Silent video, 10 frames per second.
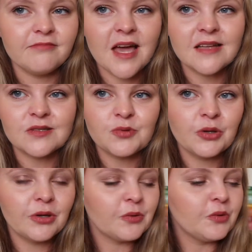that's
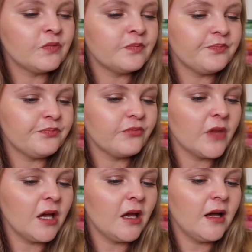really cool.
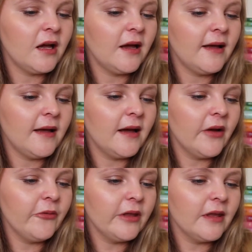I
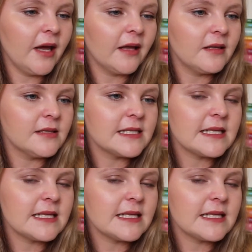really like these.